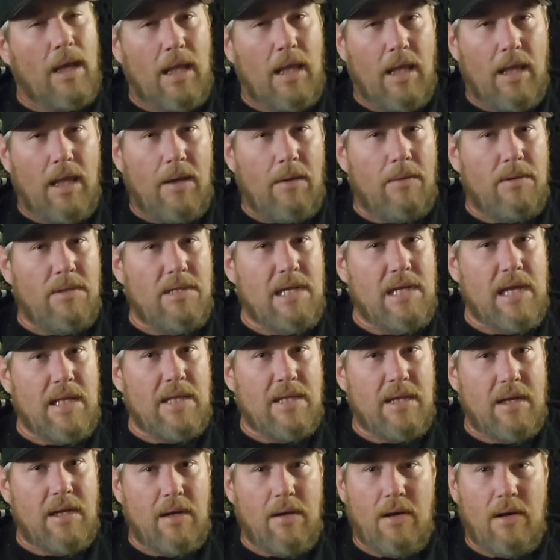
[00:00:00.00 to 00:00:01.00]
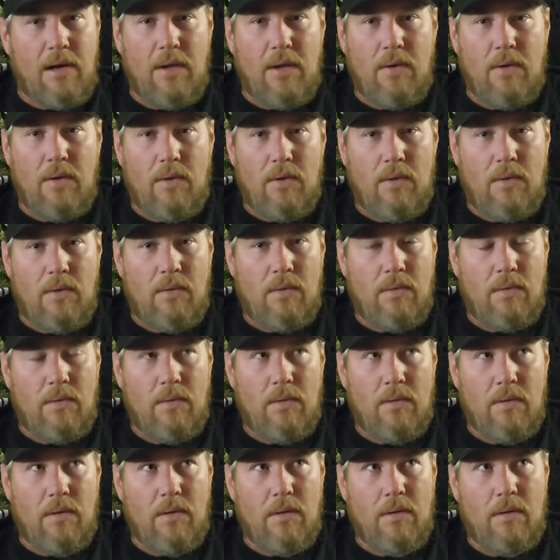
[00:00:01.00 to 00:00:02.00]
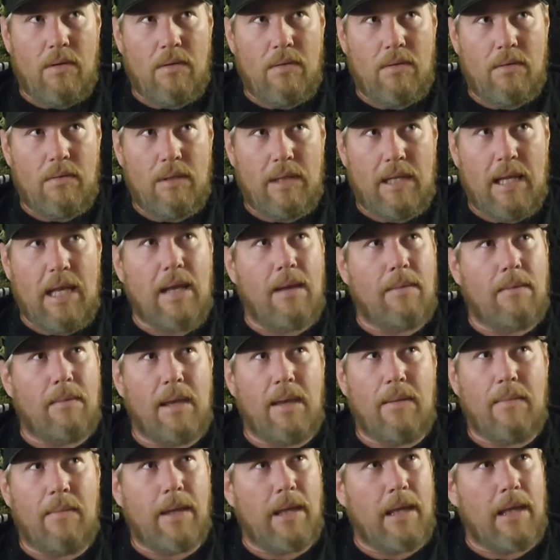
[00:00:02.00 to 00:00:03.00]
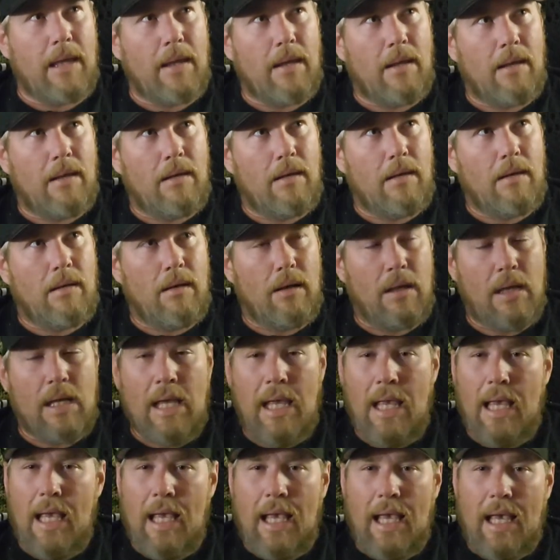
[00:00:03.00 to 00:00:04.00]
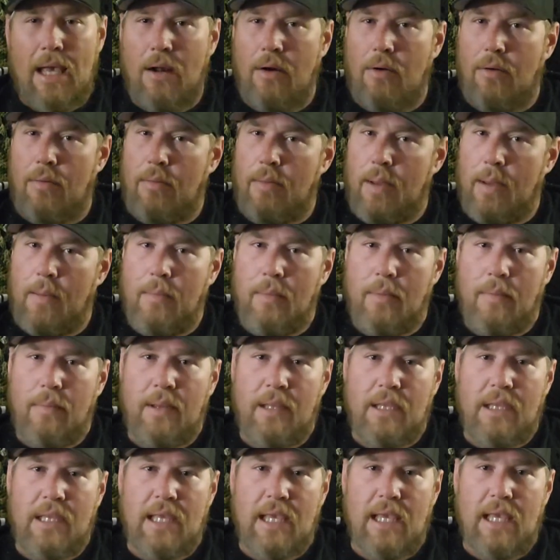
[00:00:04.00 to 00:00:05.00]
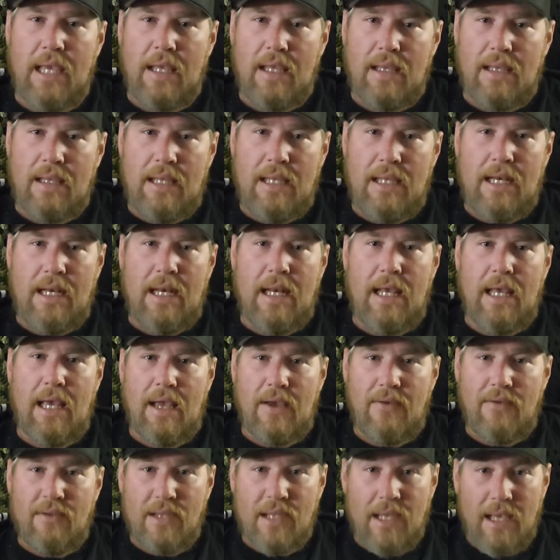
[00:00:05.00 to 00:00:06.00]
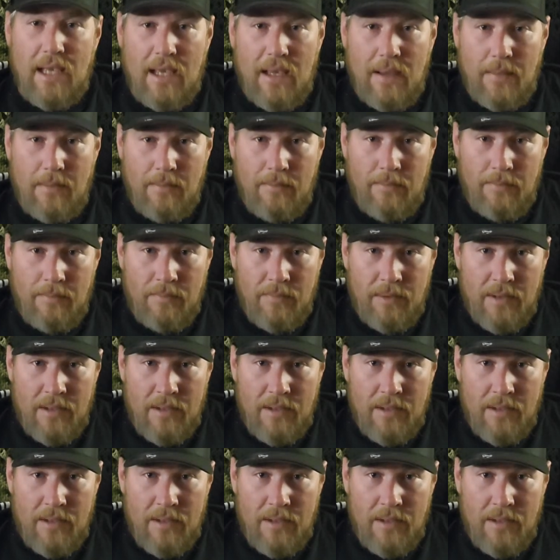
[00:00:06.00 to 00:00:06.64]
it was Ontario, or yeah, maybe. I don't remember, but they did a heck of a time.